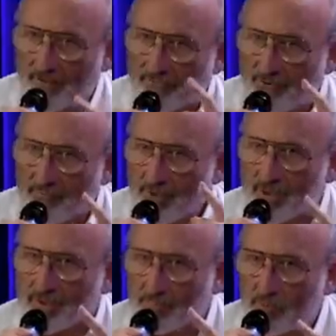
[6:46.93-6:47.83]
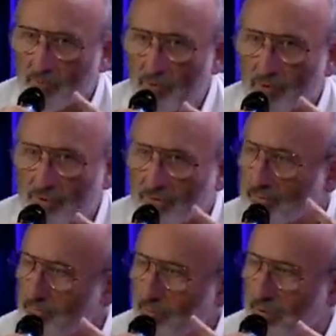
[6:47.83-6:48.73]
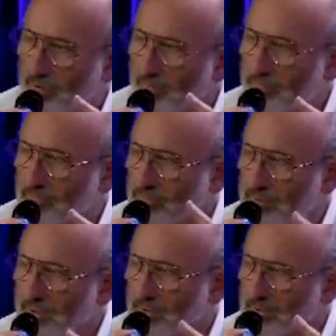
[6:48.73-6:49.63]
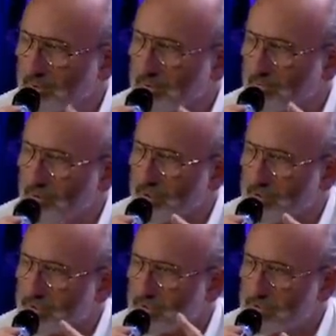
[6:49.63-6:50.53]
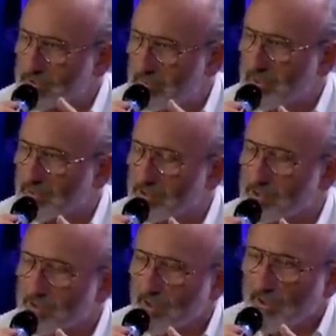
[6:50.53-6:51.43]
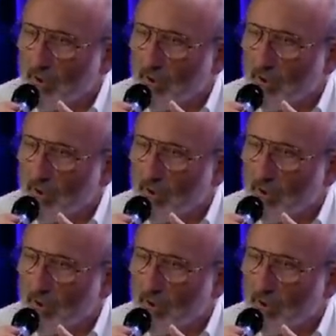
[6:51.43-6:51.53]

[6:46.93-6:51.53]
from the Lincoln Memorial, where King delivered his speech,